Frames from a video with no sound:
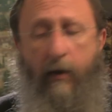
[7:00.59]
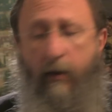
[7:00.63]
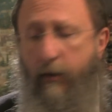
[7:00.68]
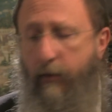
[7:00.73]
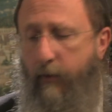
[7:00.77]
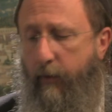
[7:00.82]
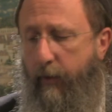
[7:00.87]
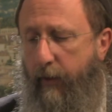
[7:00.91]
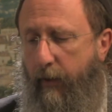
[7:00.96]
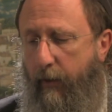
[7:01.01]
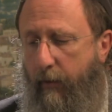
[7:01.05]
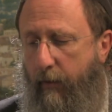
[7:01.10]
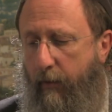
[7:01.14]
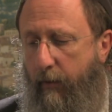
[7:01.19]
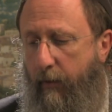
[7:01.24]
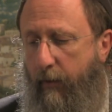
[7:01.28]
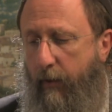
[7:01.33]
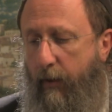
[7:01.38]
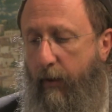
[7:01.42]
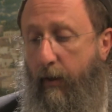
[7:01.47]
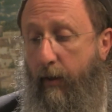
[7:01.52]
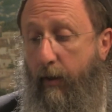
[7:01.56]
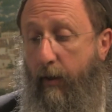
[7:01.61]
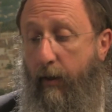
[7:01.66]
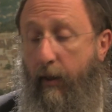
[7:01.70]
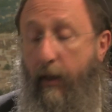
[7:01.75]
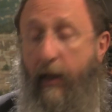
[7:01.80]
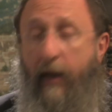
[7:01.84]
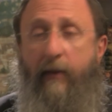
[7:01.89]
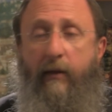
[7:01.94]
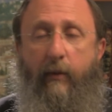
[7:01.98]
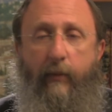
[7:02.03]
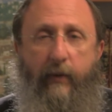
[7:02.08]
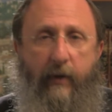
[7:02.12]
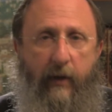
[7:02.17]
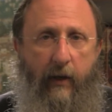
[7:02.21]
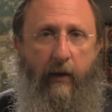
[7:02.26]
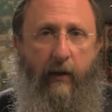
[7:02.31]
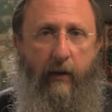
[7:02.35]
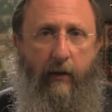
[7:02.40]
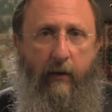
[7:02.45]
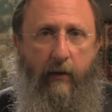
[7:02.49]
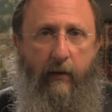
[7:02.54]
So here, at the
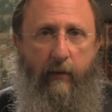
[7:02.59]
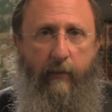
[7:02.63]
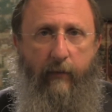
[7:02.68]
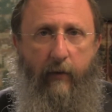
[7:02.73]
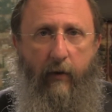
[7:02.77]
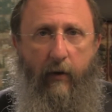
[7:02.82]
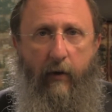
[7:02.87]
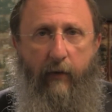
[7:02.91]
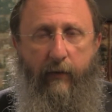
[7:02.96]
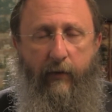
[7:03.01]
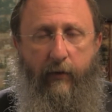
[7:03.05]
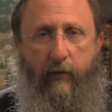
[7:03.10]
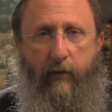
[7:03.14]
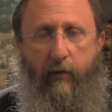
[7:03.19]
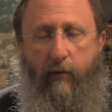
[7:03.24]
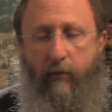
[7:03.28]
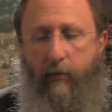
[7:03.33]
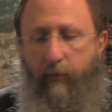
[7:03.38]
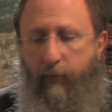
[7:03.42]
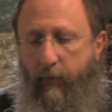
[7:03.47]
beginning of the Torah